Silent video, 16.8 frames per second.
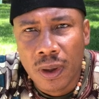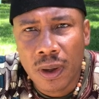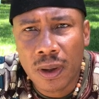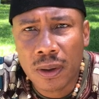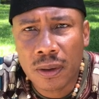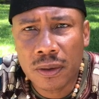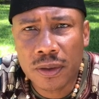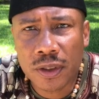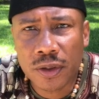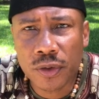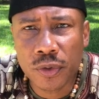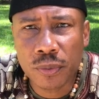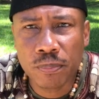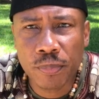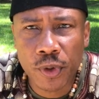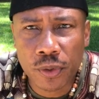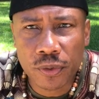All the
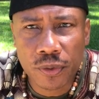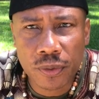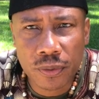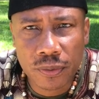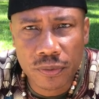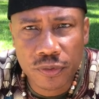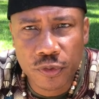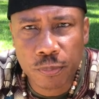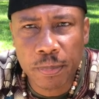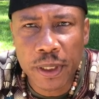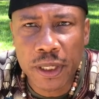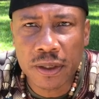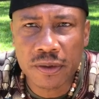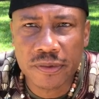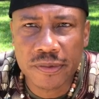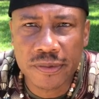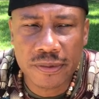good book
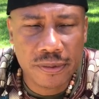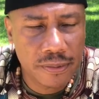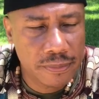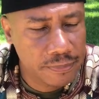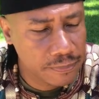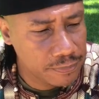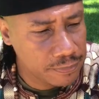speaks